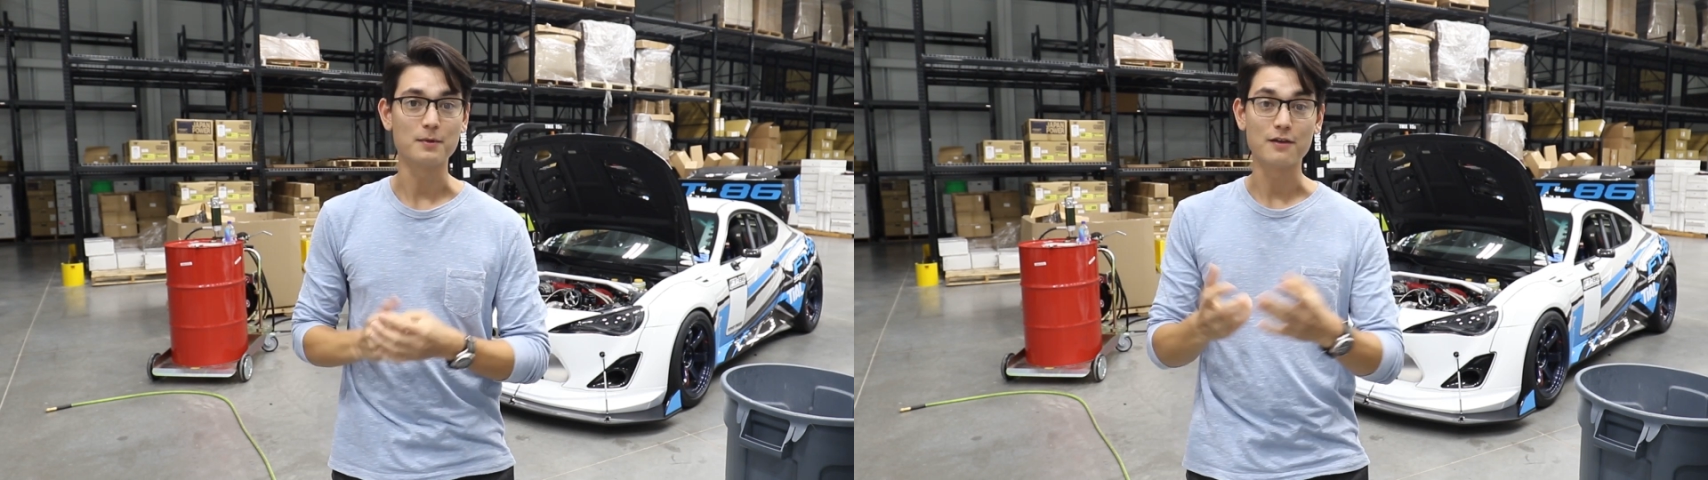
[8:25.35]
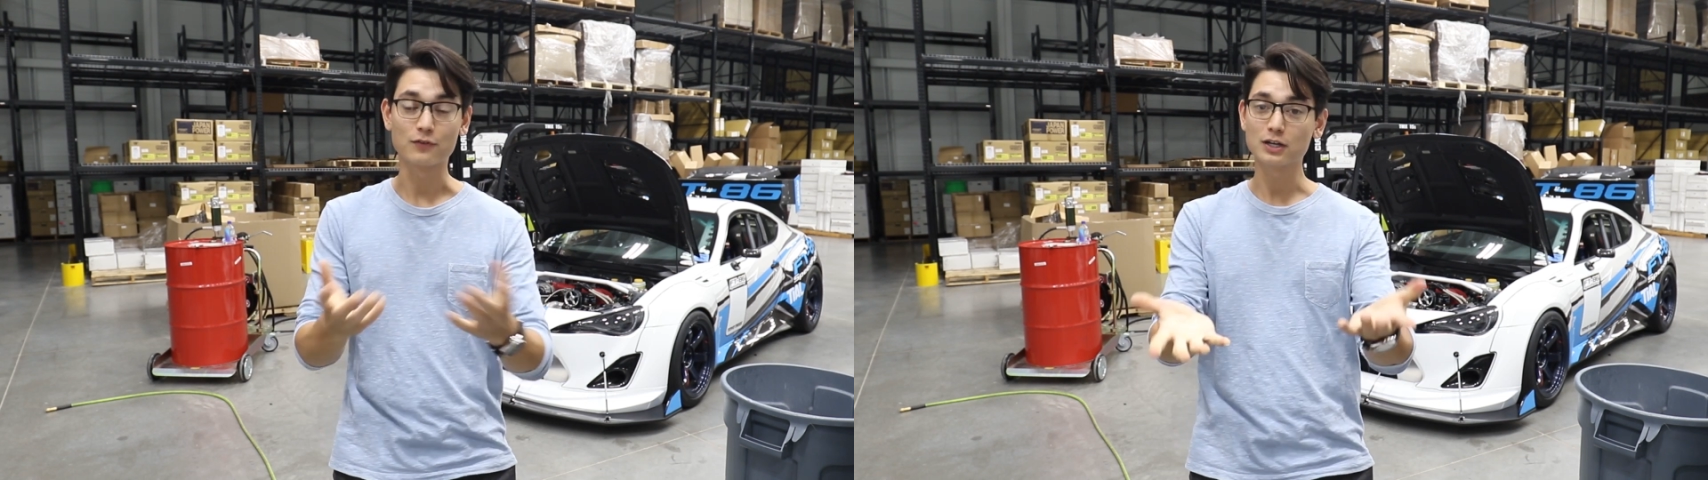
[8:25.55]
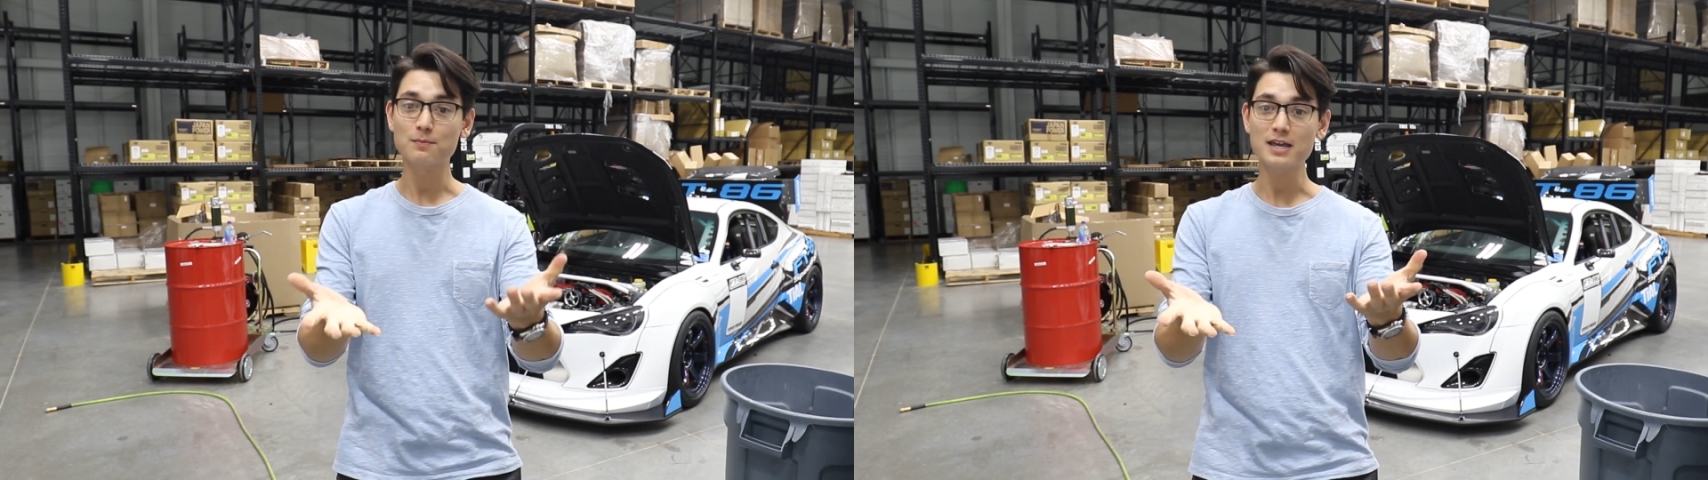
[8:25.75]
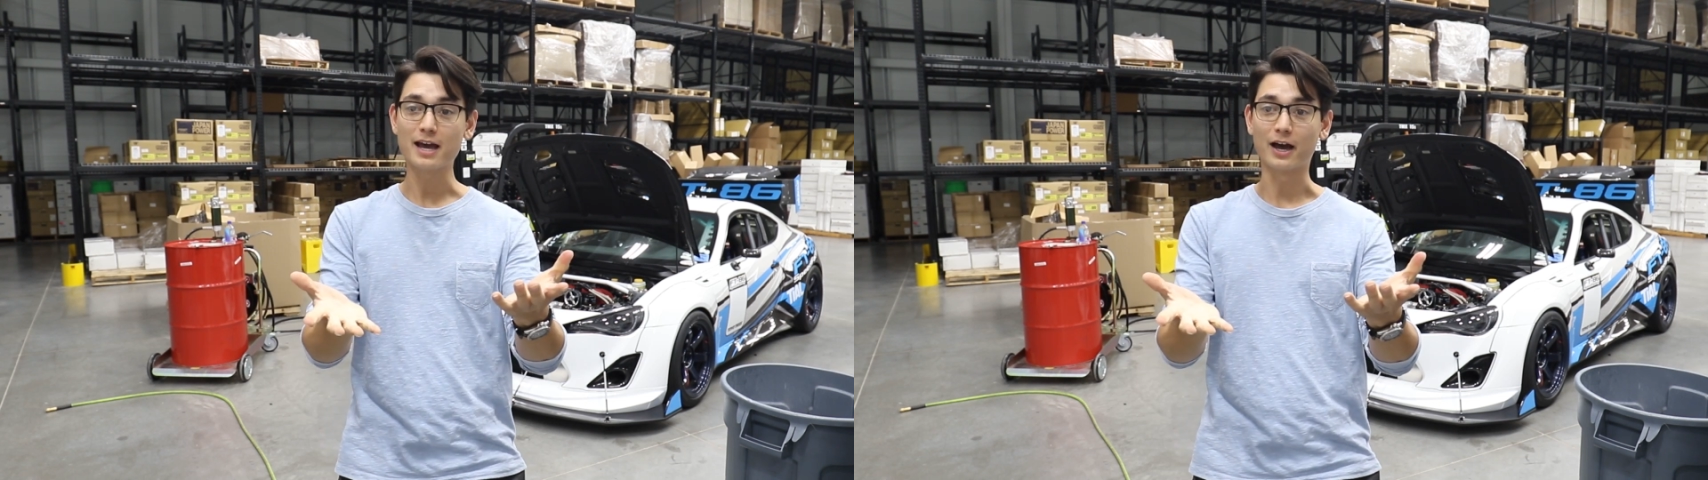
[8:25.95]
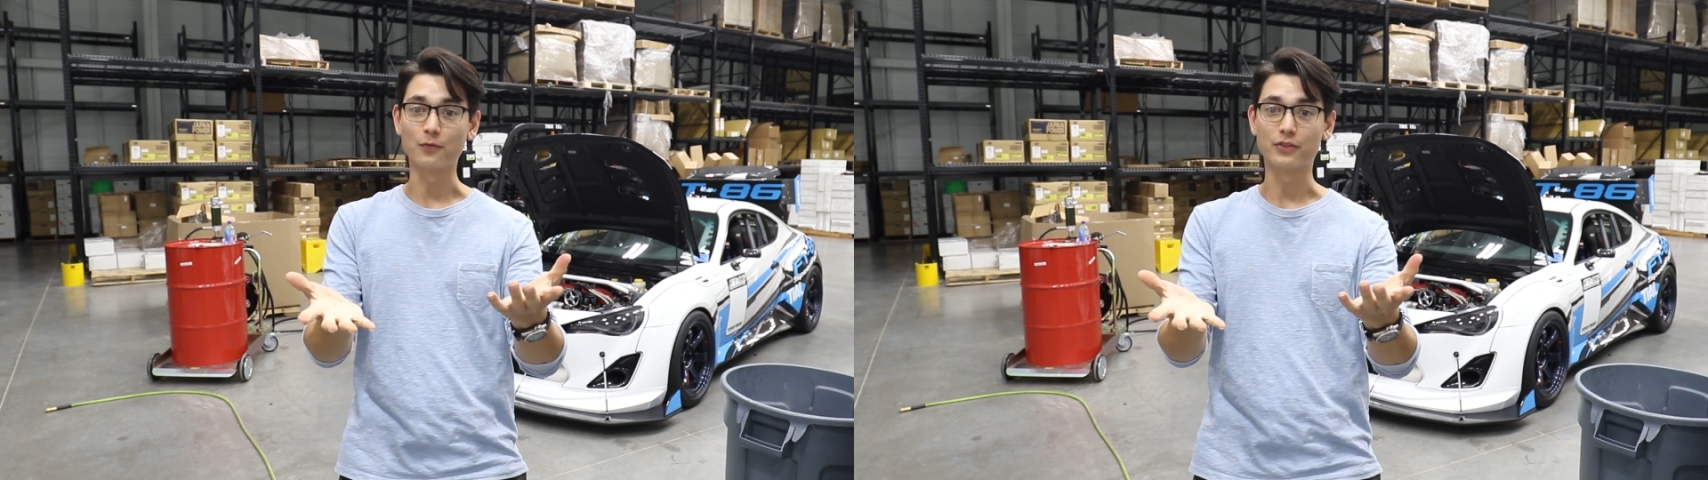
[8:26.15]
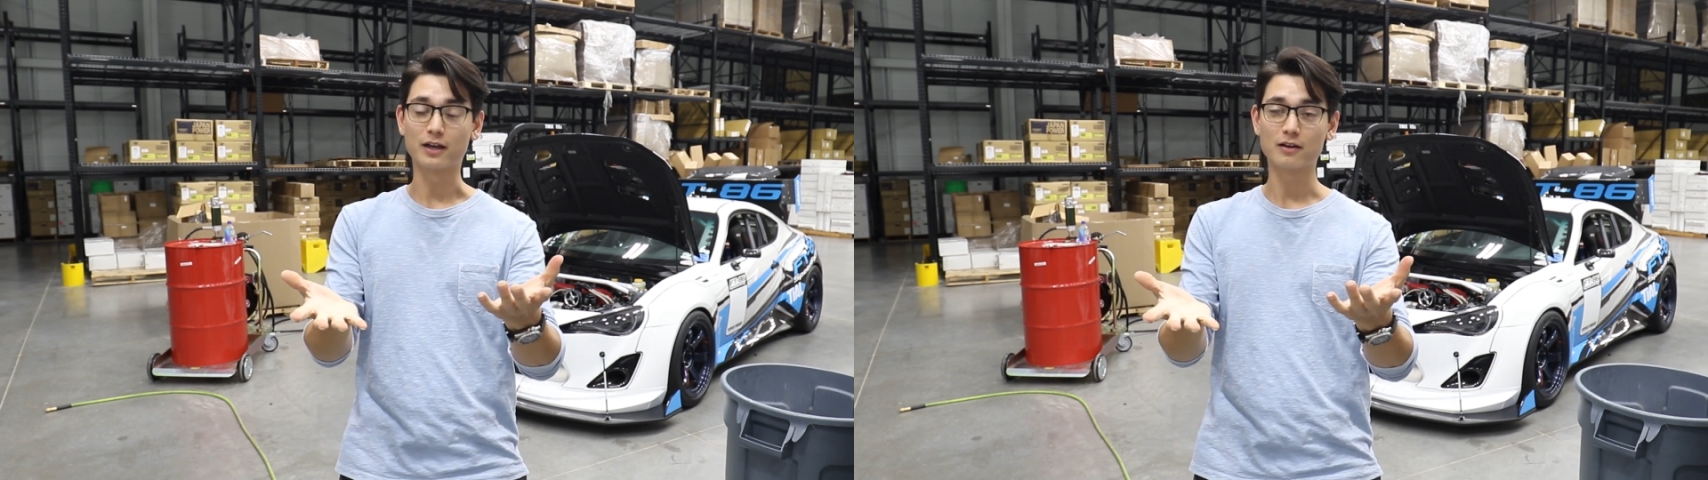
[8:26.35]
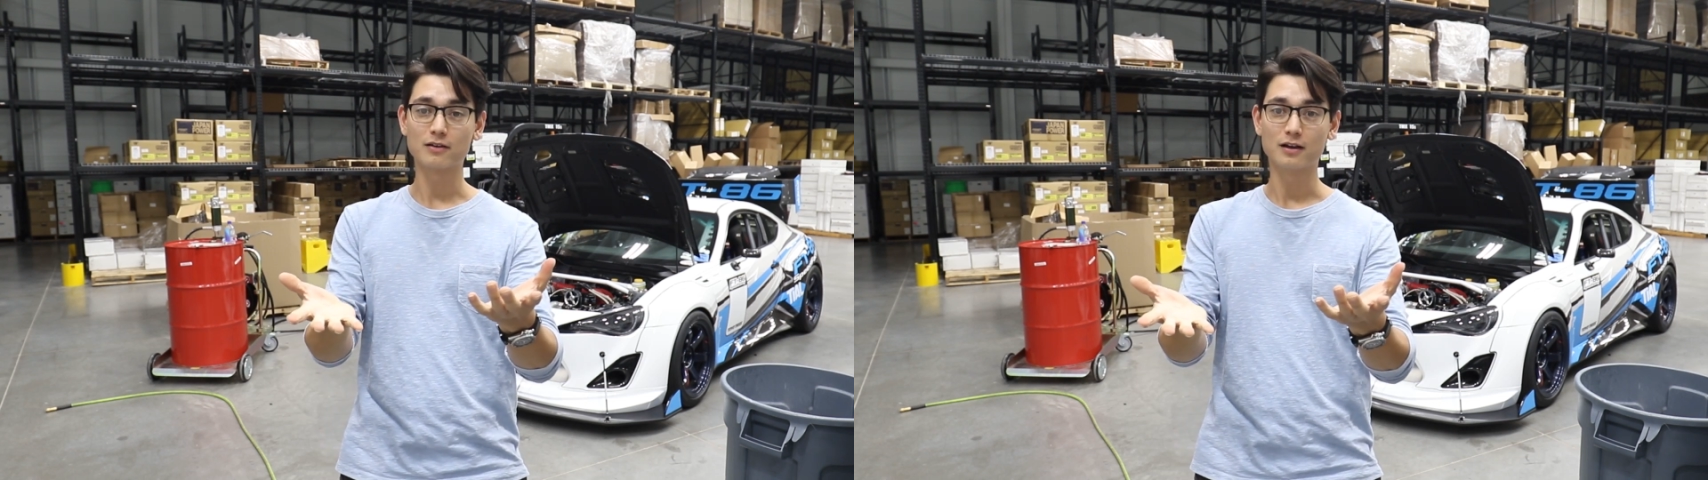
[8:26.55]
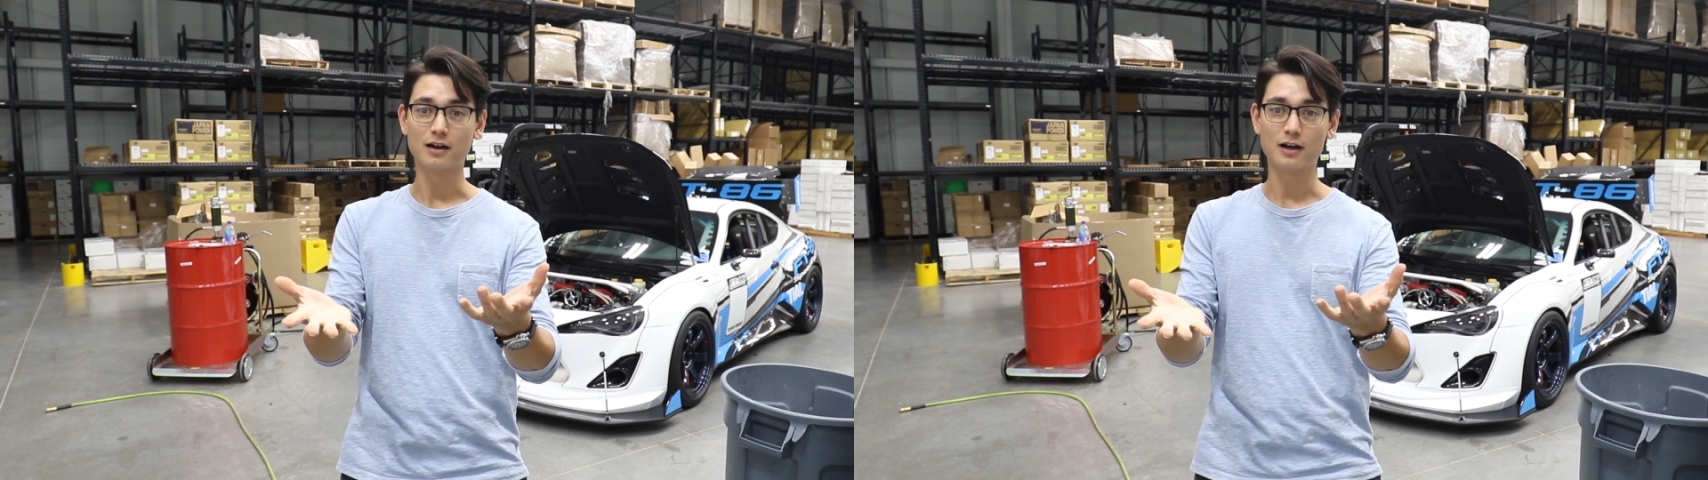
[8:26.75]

If you're gonna be out there,